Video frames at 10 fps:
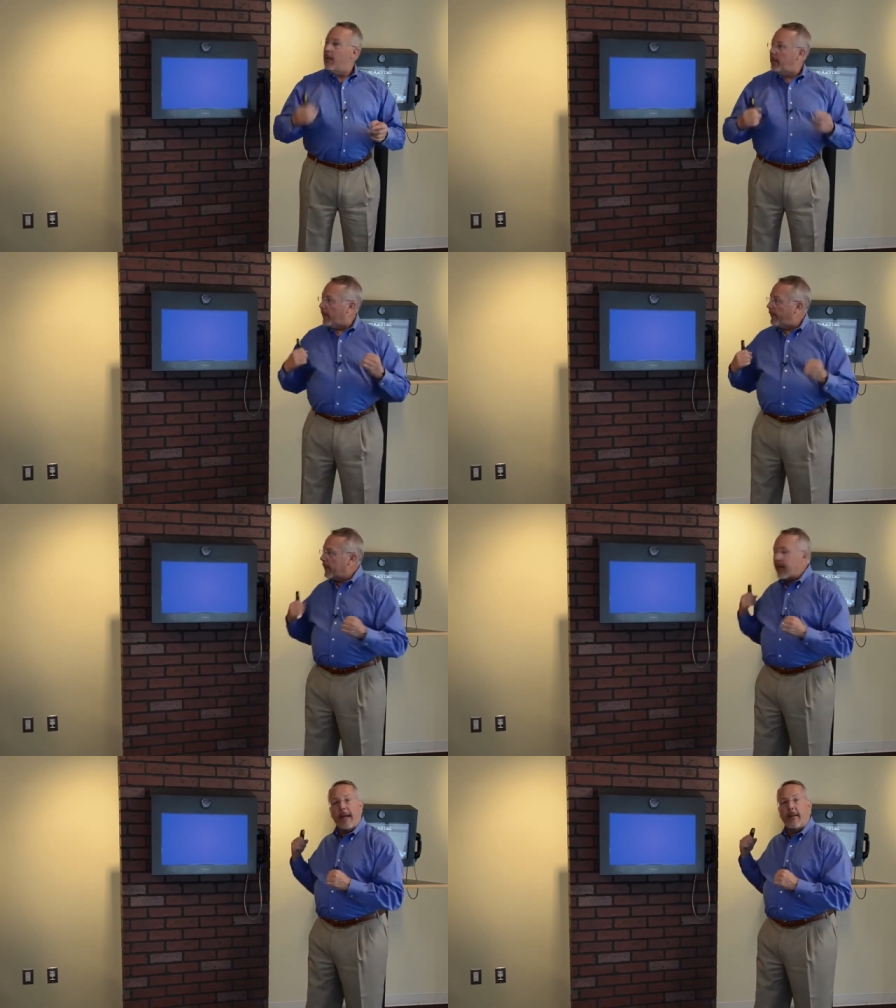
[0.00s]
Don't
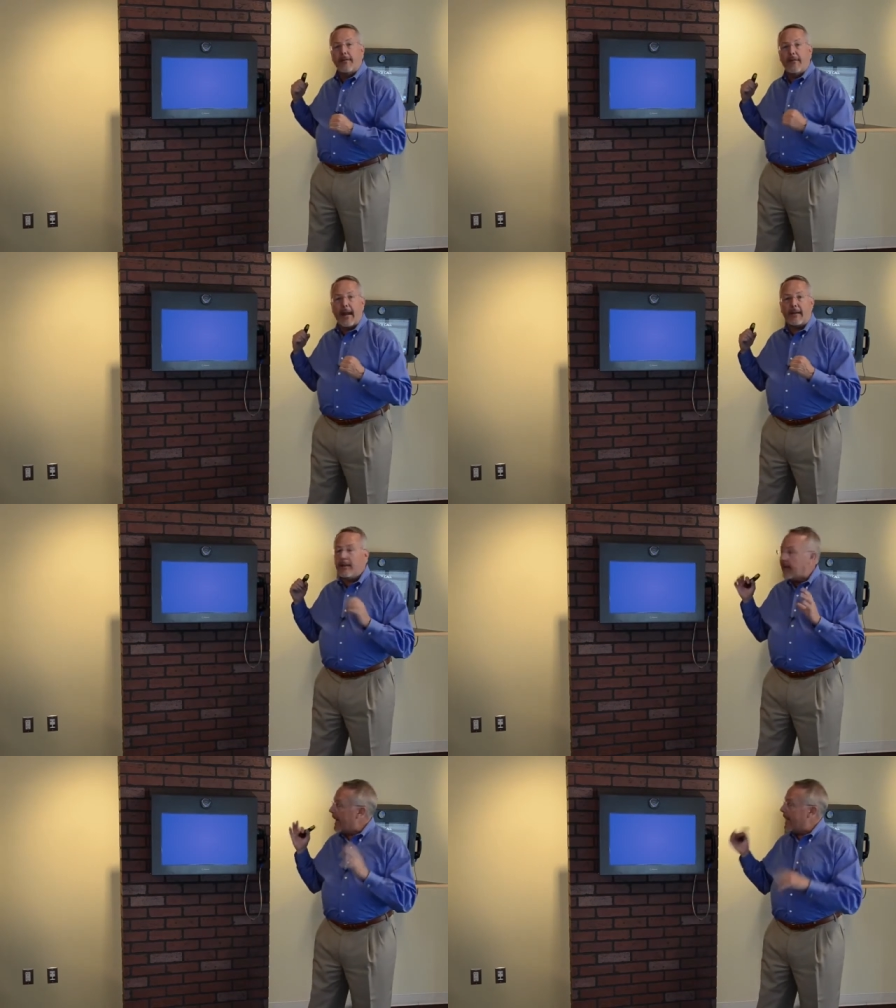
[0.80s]
forget the fact
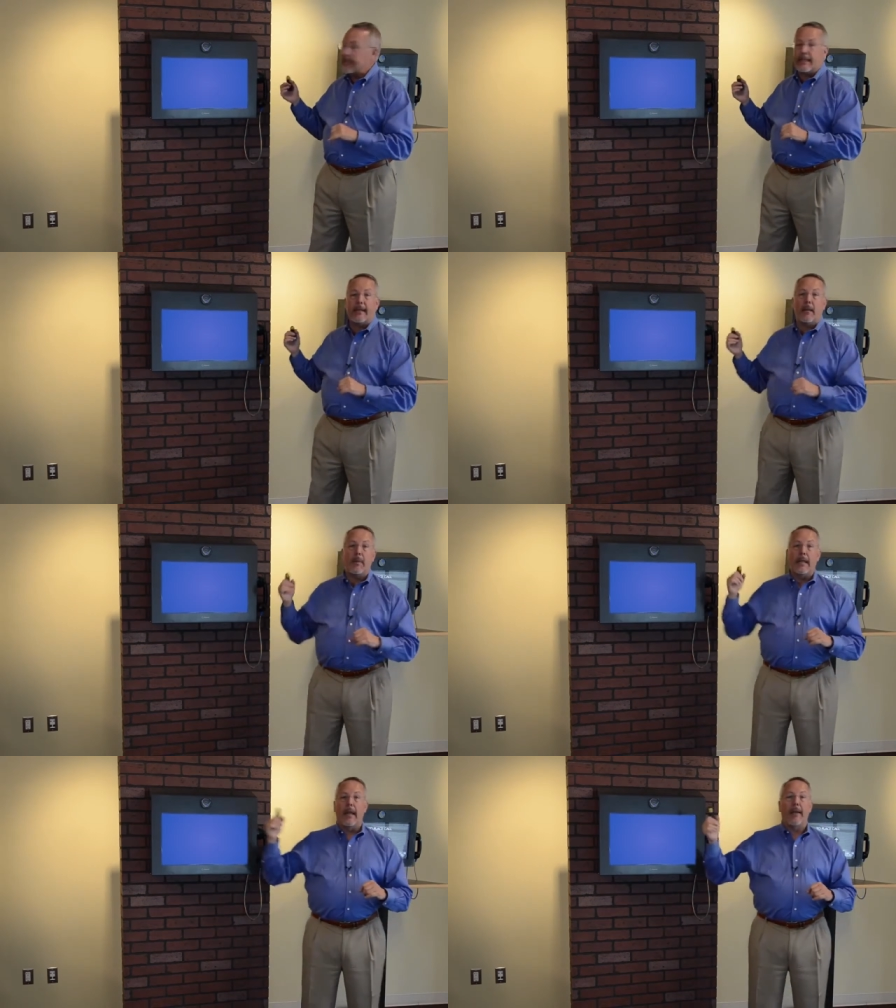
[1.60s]
that the handset can
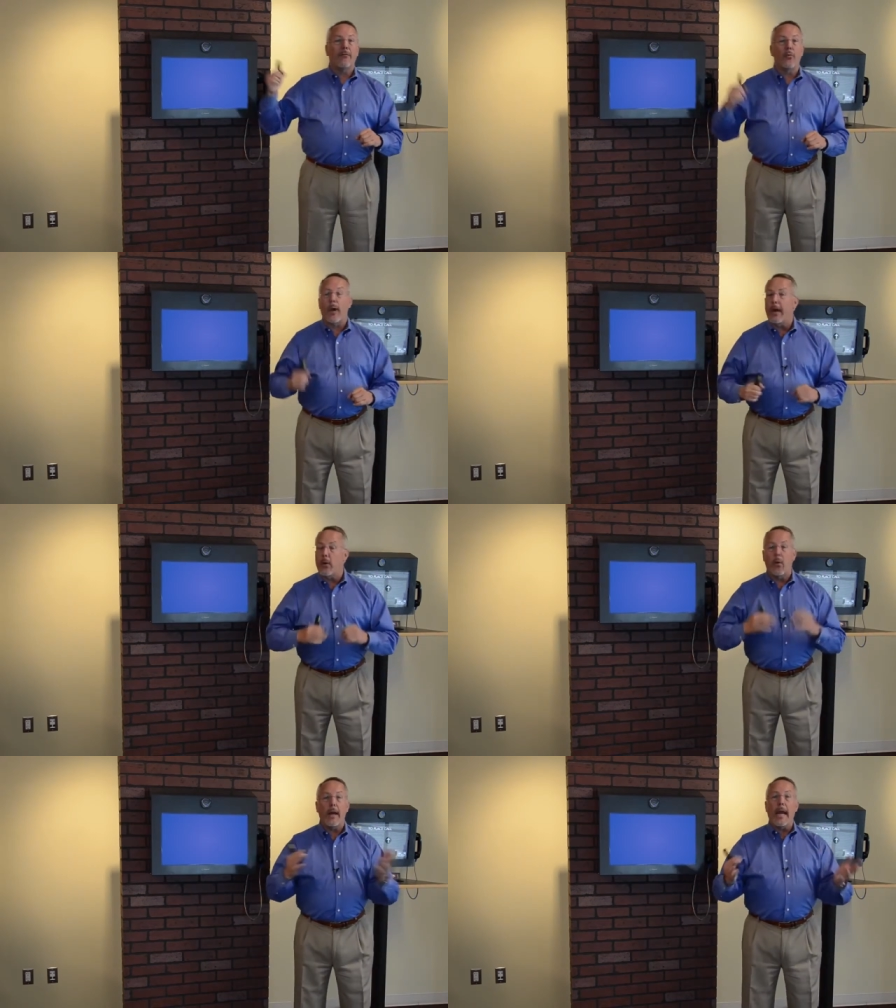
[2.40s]
be left,
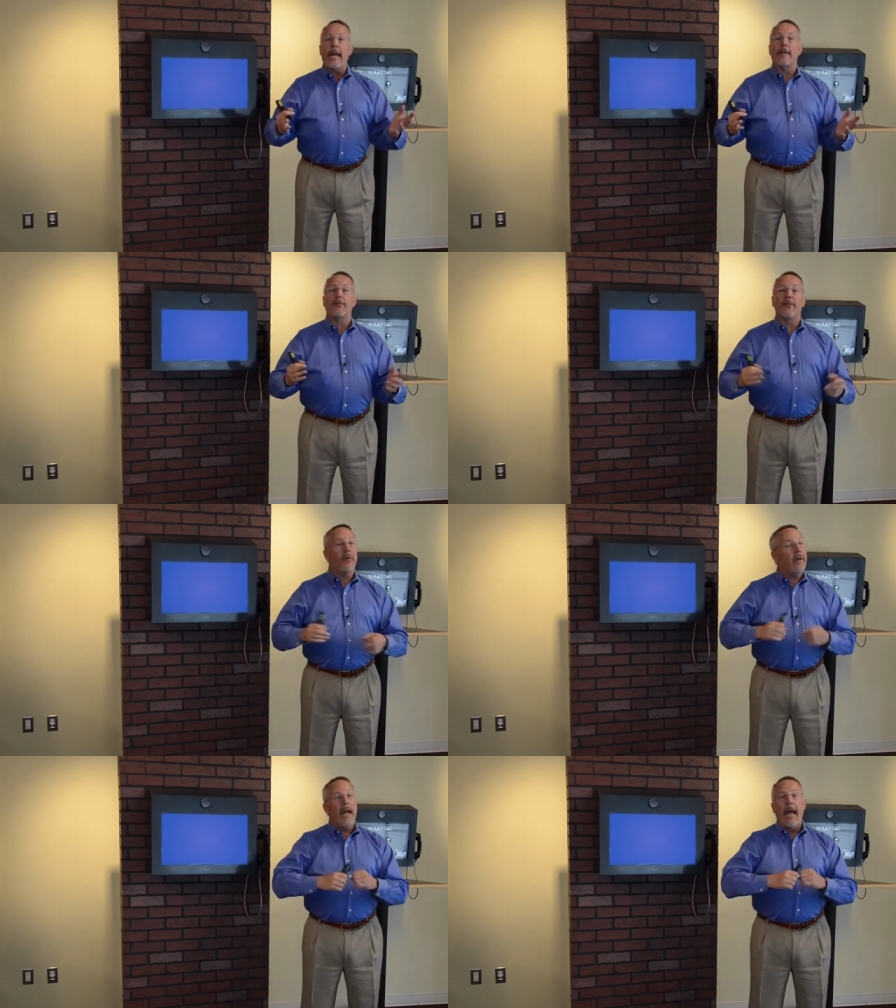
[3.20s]
right, or
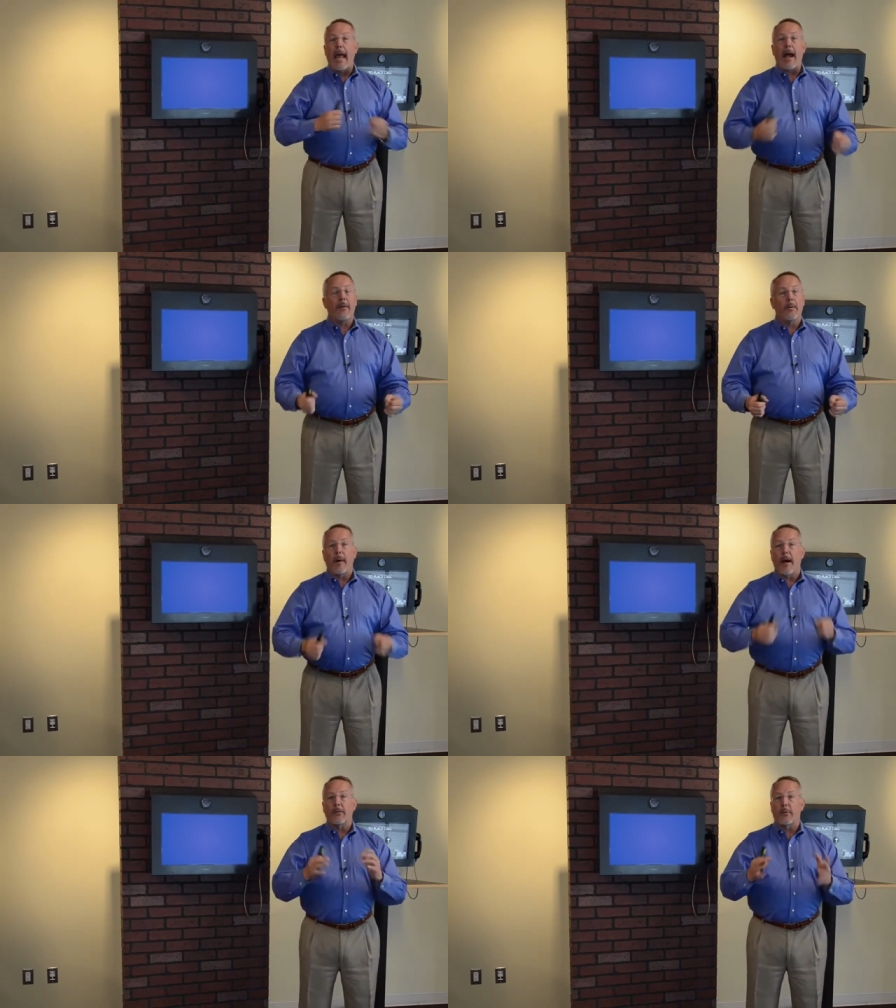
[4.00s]
hands-free out of the
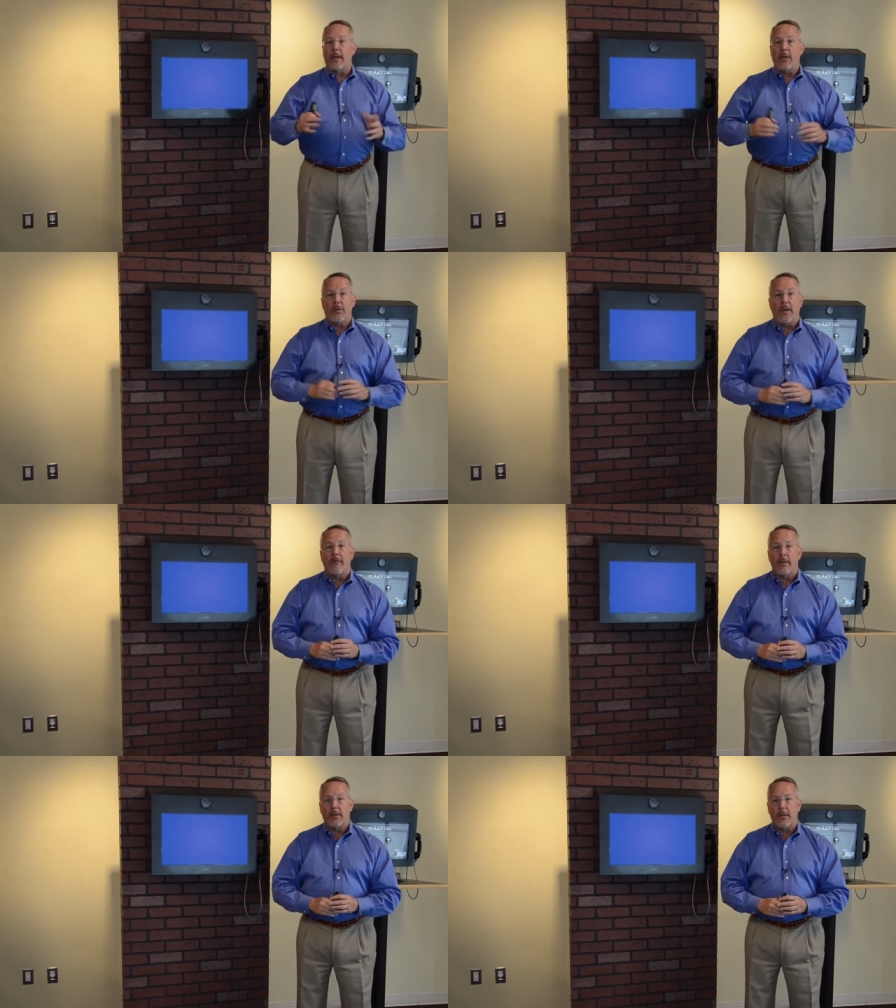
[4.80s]
box with each and
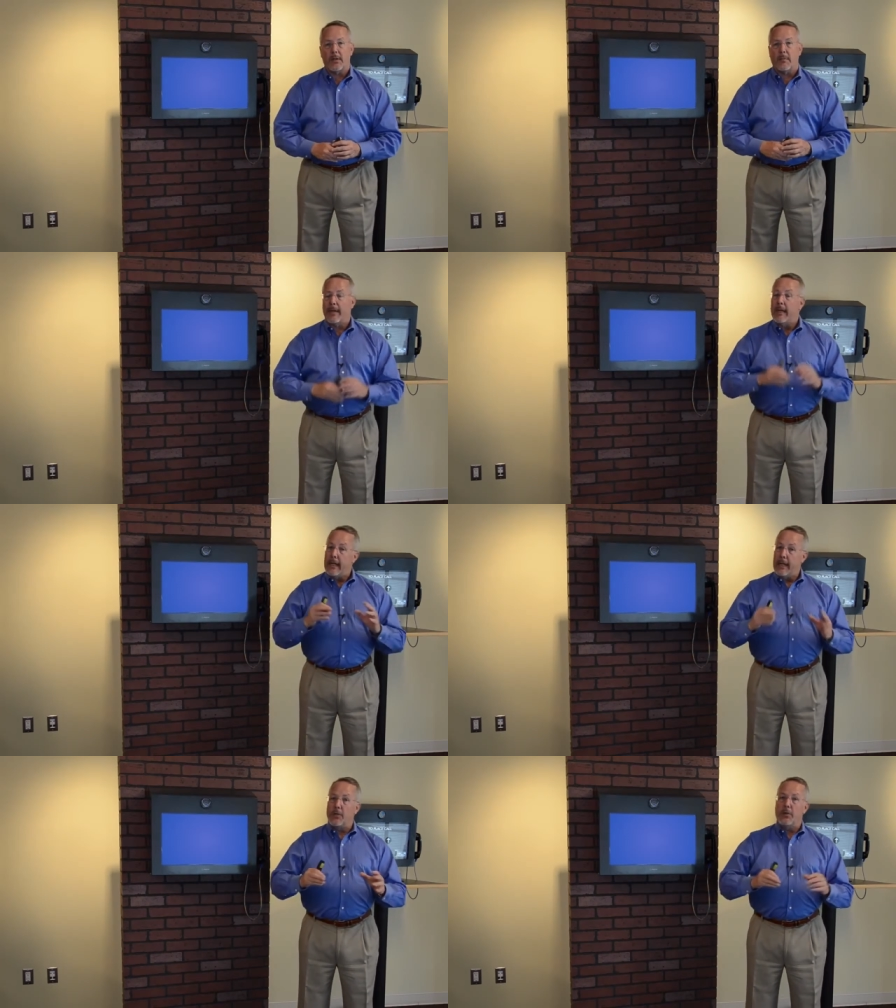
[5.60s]
every system
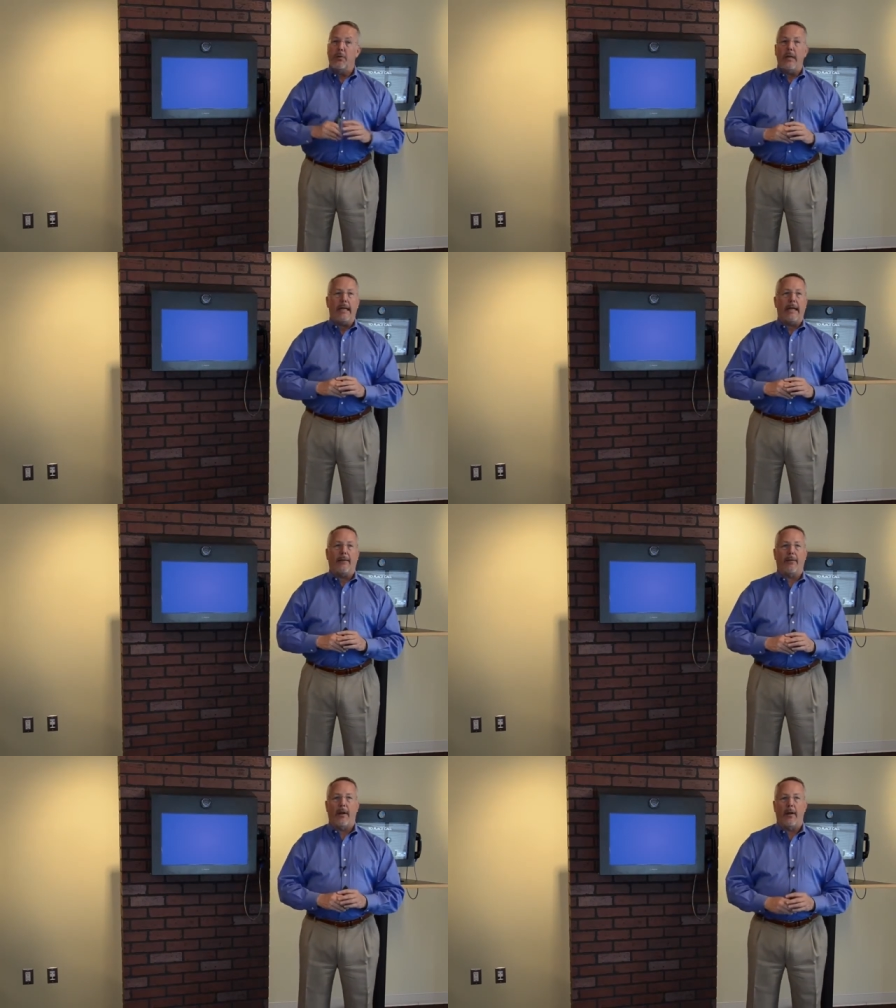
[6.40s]
is unique
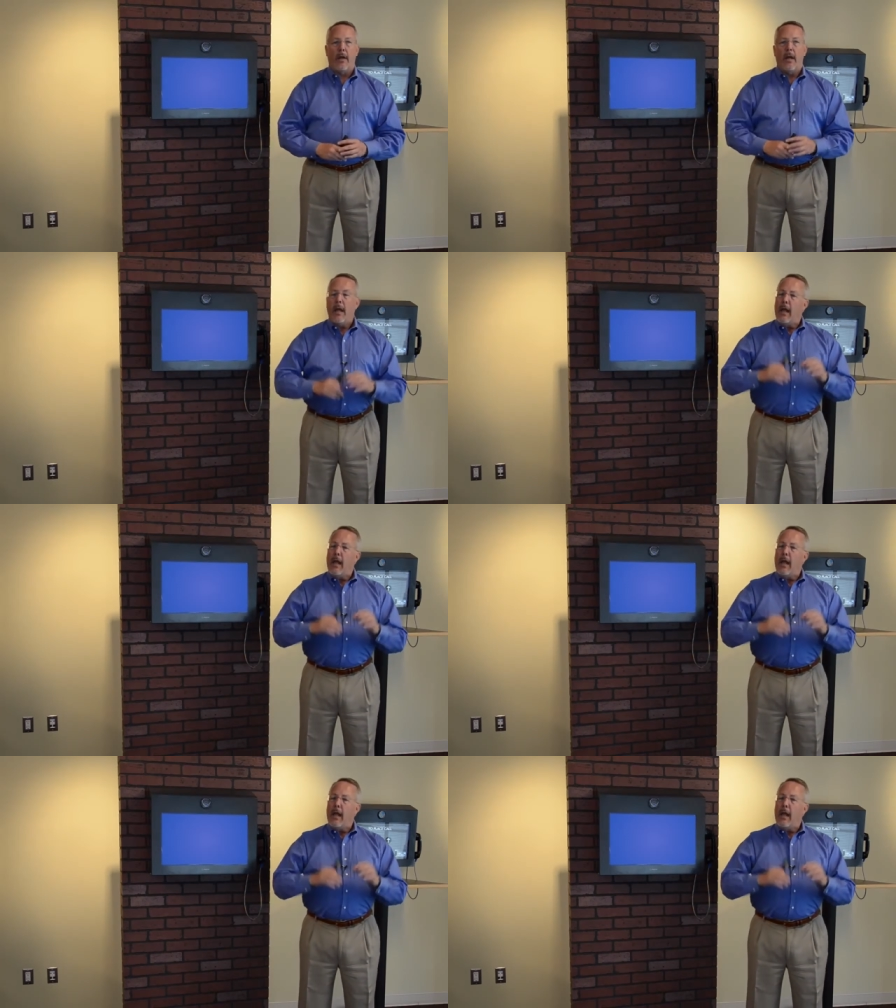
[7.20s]
out there.